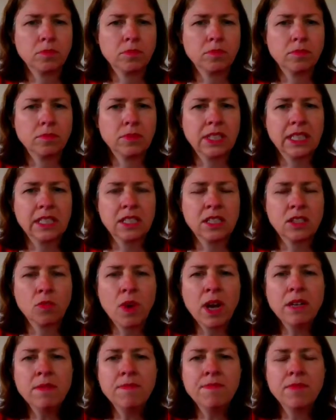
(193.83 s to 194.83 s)
That's the
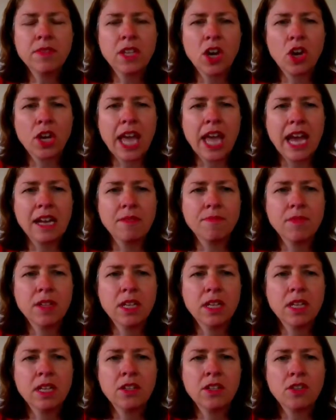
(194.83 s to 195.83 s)
one. Okay,
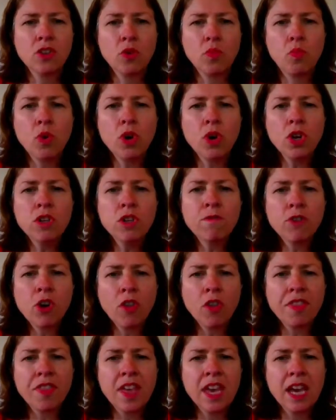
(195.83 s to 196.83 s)
so what you've
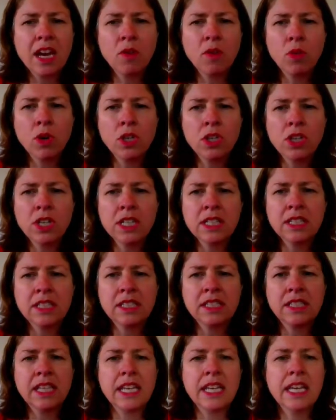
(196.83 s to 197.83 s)
got there, what you can
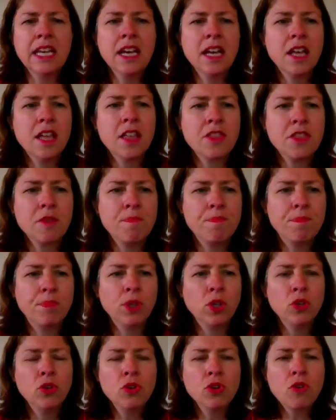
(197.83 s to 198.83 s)
see, the
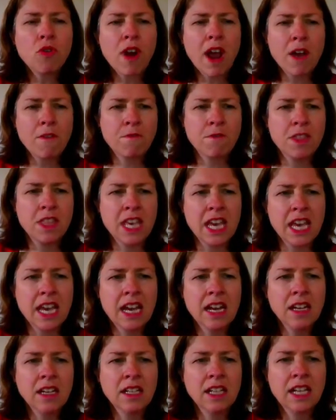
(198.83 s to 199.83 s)
blue graph
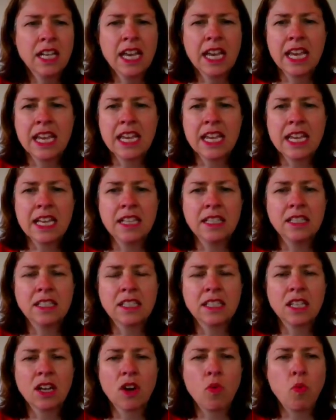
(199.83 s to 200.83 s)
there
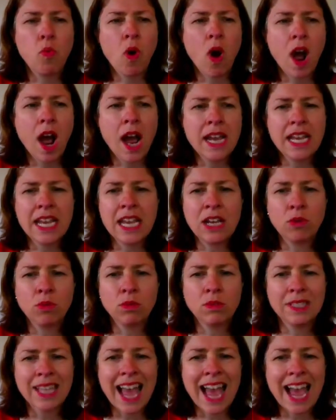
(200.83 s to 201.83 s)
is y
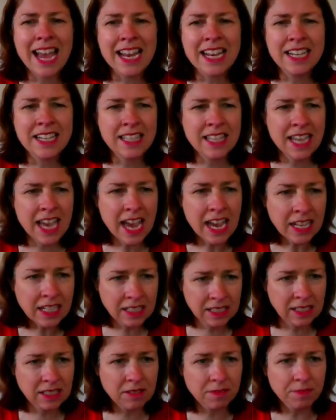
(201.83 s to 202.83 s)
equals a to the
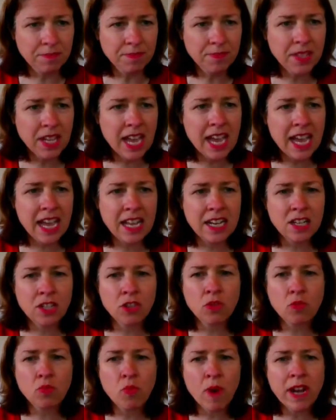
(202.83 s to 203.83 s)
x, and
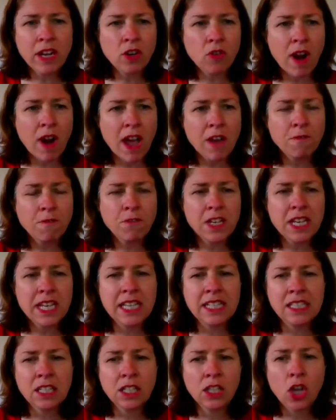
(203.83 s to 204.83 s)
the red graph
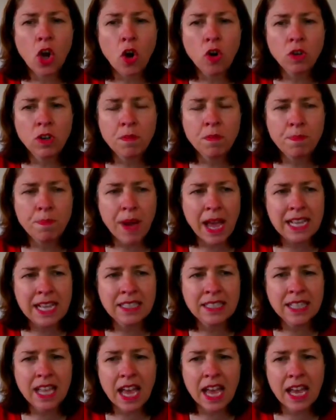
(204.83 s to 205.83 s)
is log
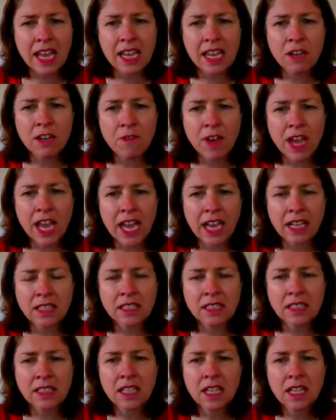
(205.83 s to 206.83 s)
base a of
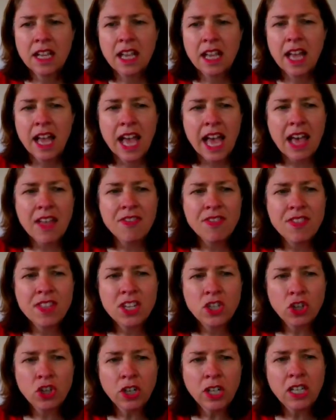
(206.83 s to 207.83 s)
x. And the
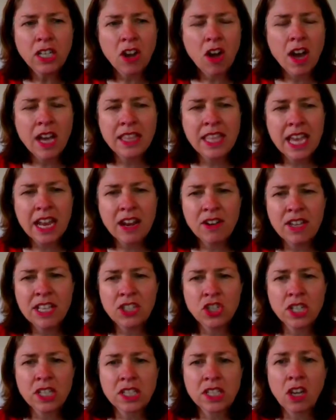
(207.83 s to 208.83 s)
dotted line there is
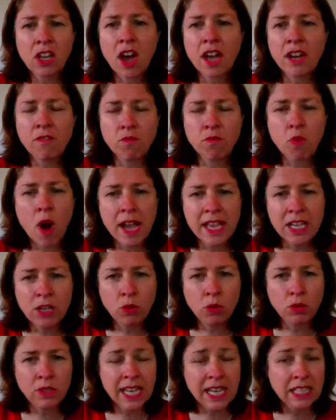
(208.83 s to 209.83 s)
just the line of y
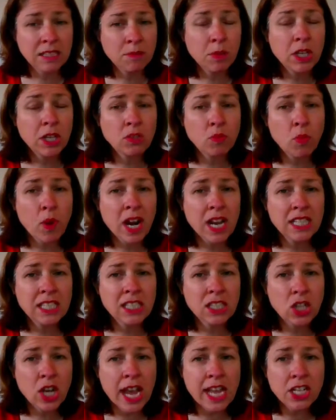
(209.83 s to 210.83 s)
equals x, because when I
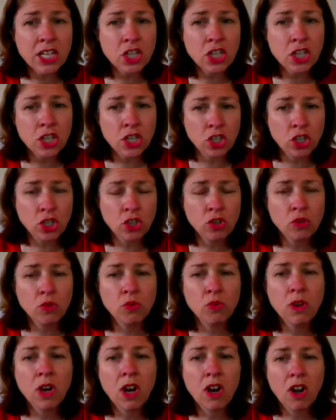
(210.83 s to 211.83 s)
sketch the
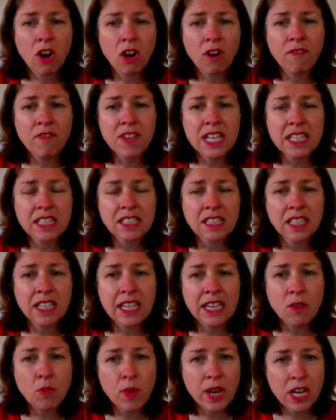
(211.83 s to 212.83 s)
two,
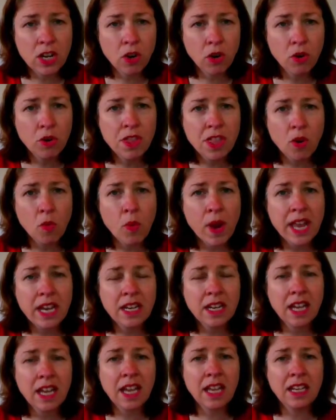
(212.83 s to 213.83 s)
obviously we know that
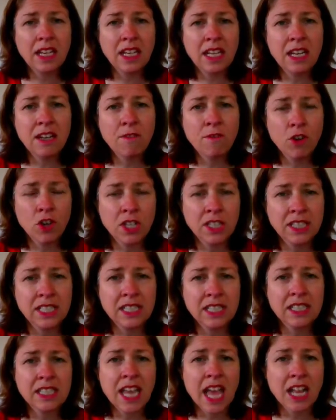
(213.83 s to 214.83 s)
when an inverse
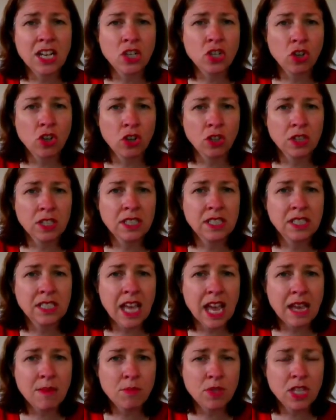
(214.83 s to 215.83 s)
is sketched on the
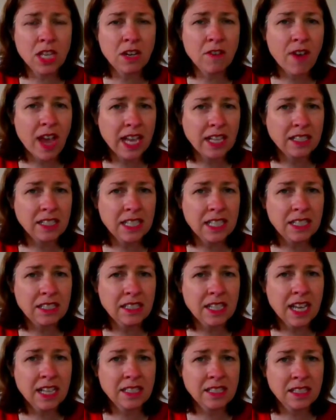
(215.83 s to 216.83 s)
same set of axes
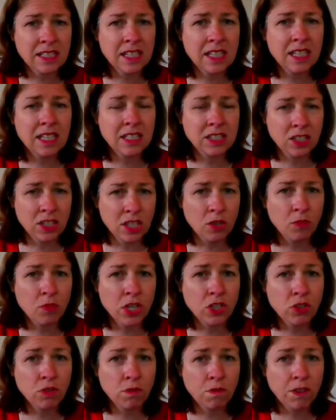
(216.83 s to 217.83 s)
as the
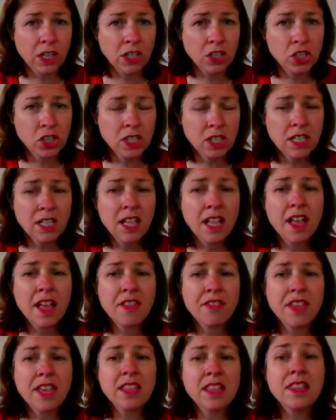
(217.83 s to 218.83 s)
original function,
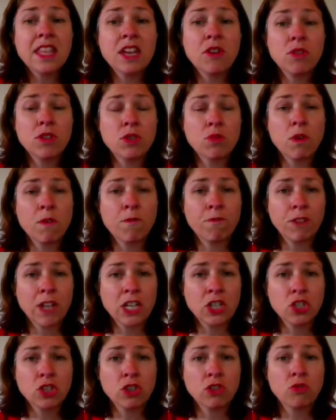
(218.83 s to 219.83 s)
then there is a
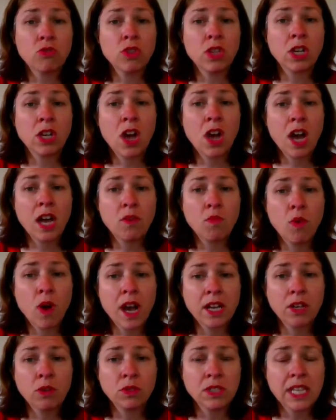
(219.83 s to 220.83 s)
reflection through the line
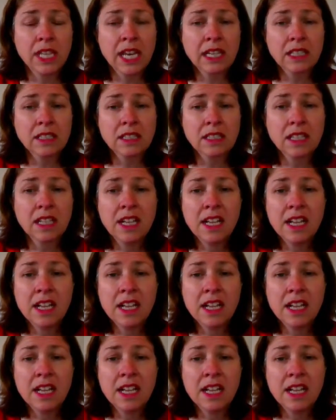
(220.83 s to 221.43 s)
y equals x.